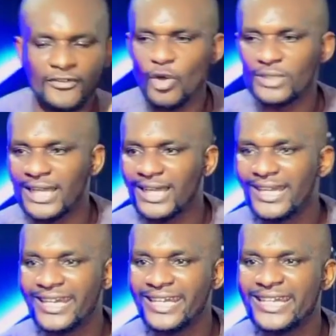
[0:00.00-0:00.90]
of course,
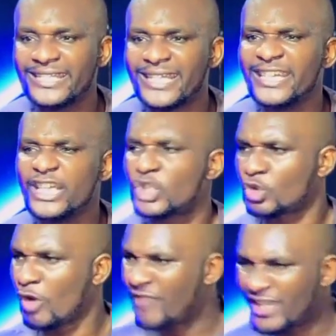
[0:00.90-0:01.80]
he said he
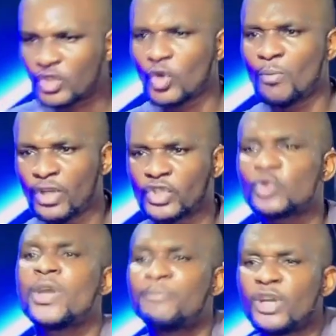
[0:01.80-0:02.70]
suffered so
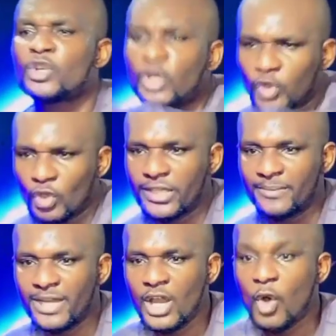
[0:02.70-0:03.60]
much to a point God told
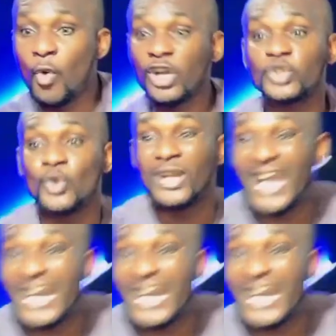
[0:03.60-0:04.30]
him, what you